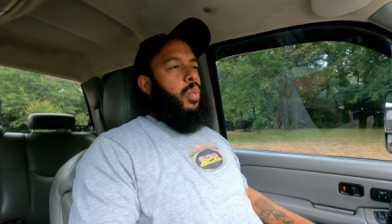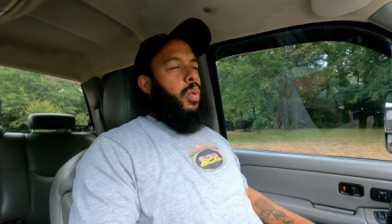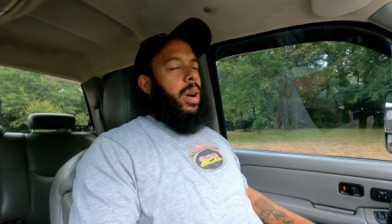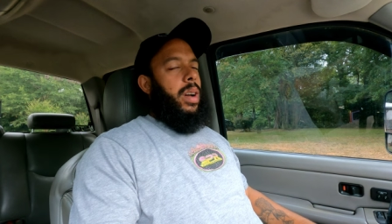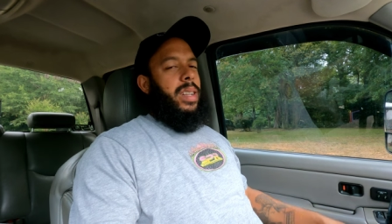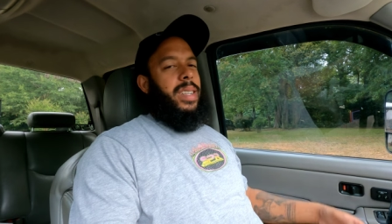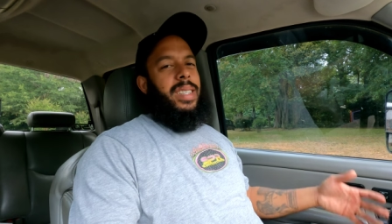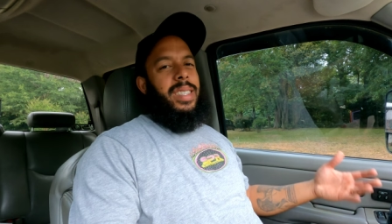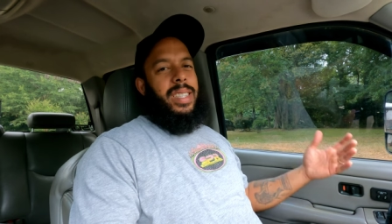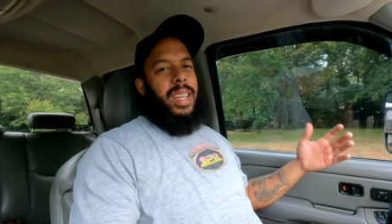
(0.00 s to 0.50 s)

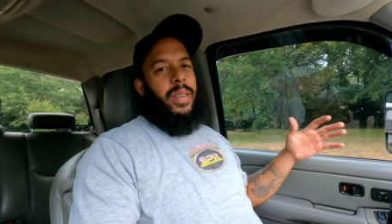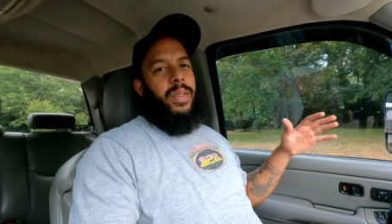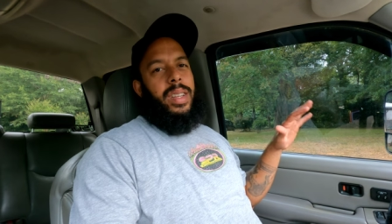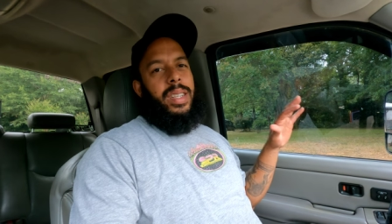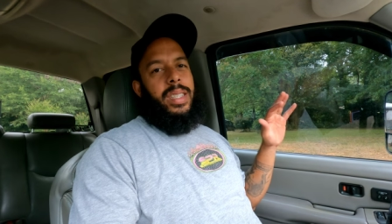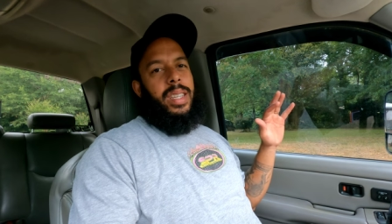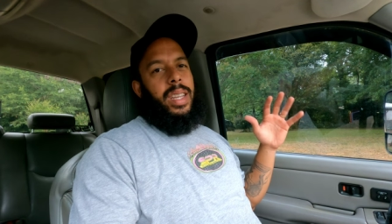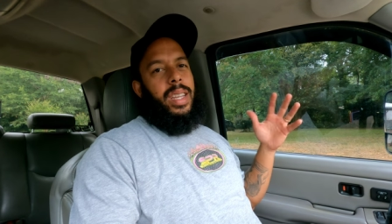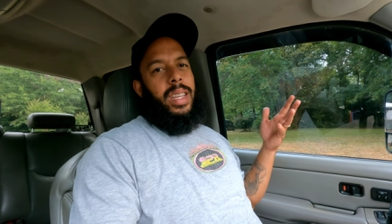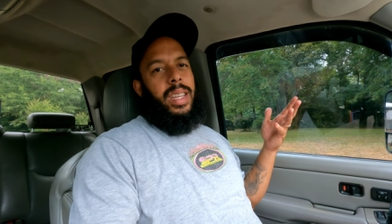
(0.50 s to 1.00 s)

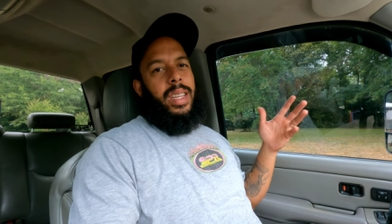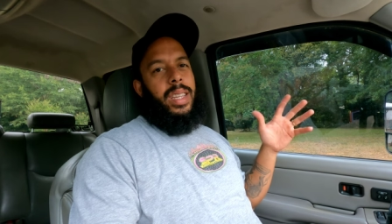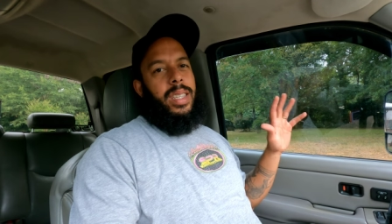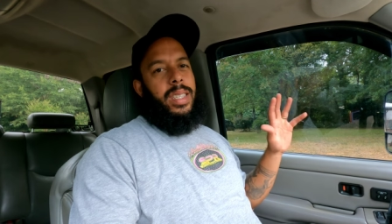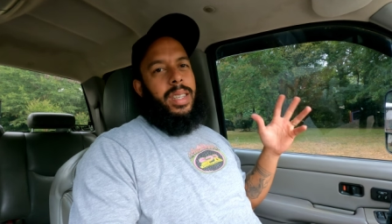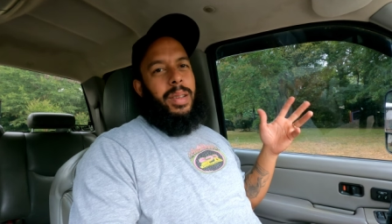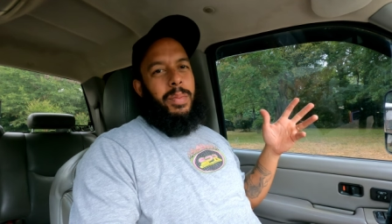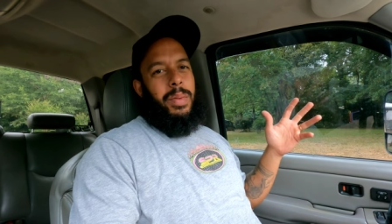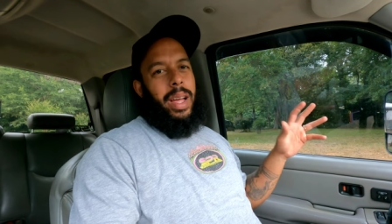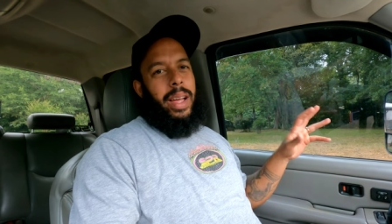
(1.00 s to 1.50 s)

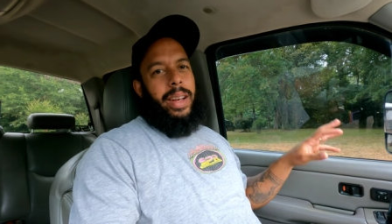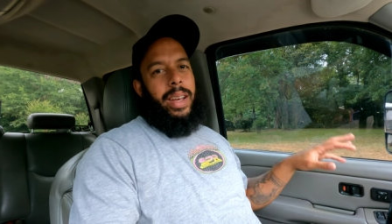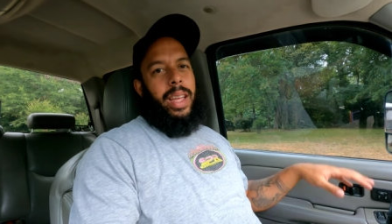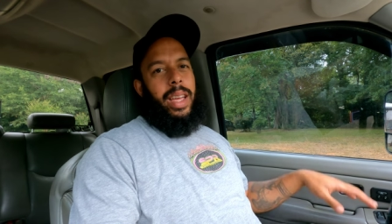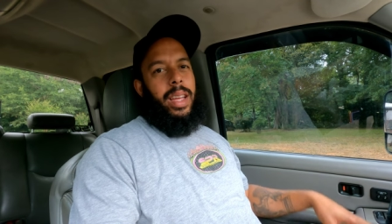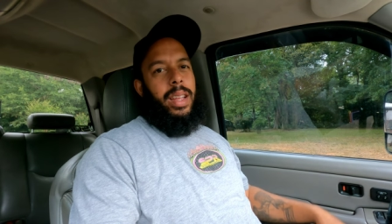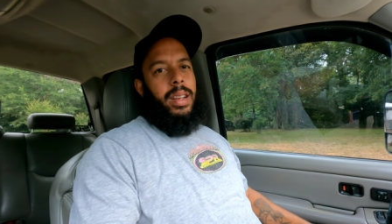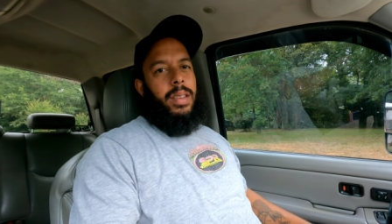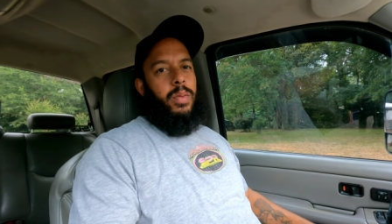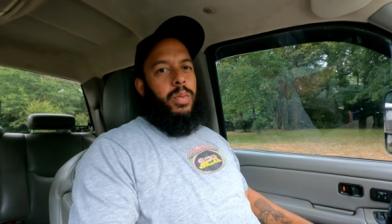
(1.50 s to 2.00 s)
117, something like
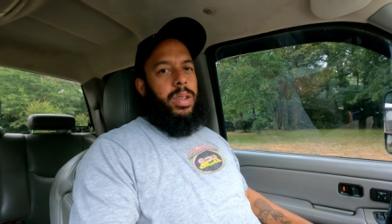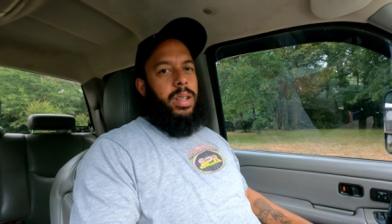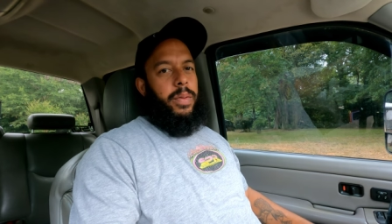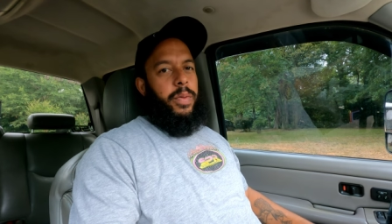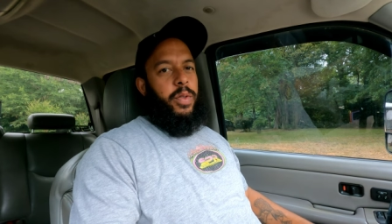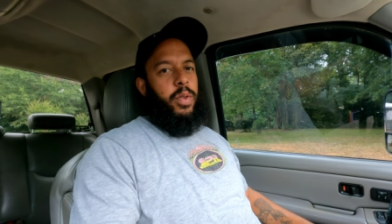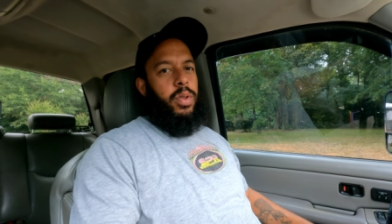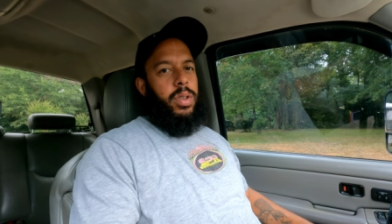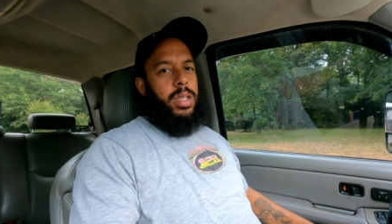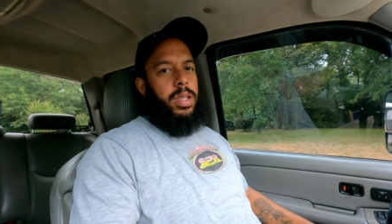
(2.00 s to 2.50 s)
that with
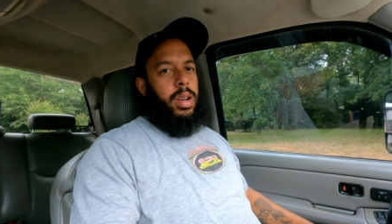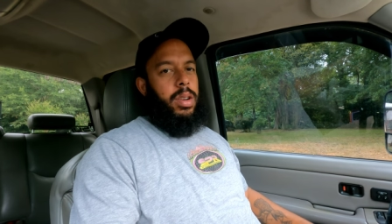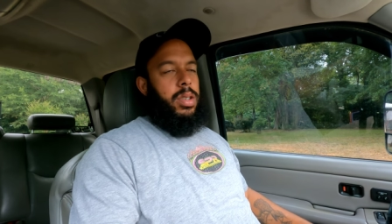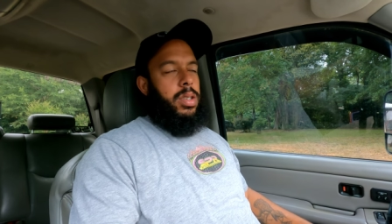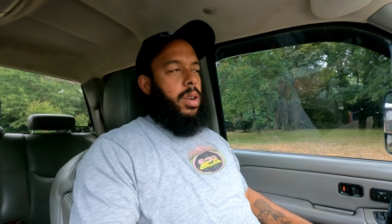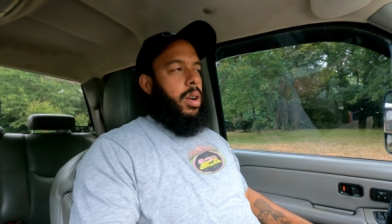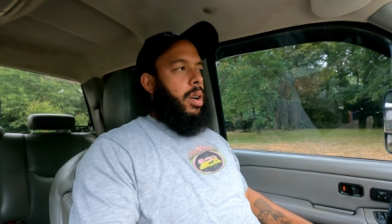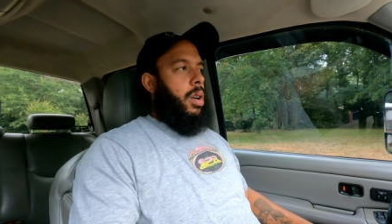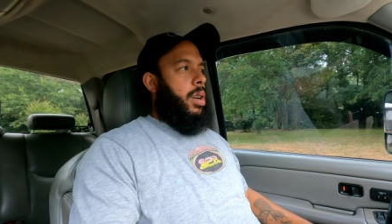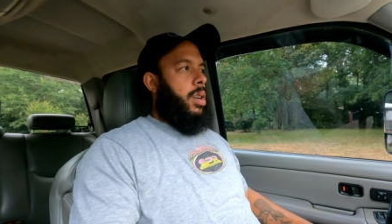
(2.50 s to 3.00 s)
the fuel
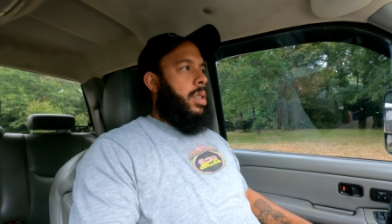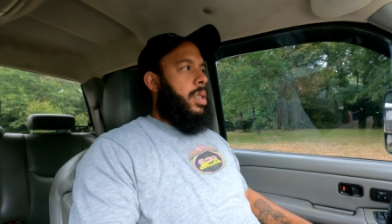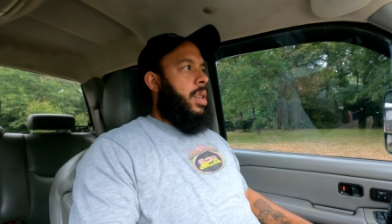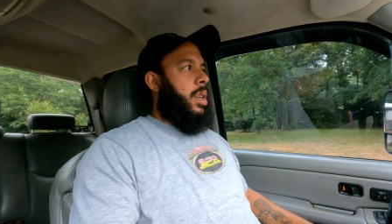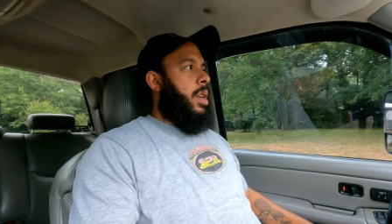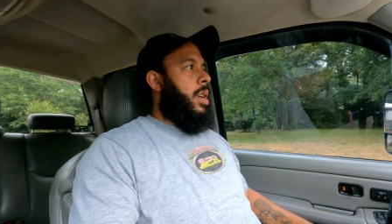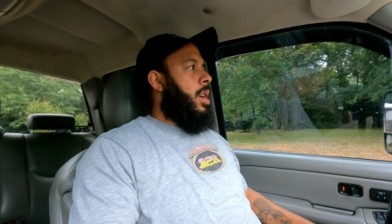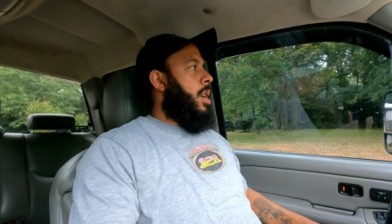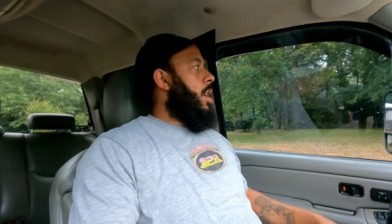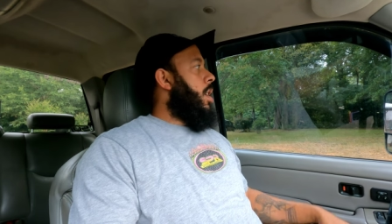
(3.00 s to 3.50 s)
surcharge.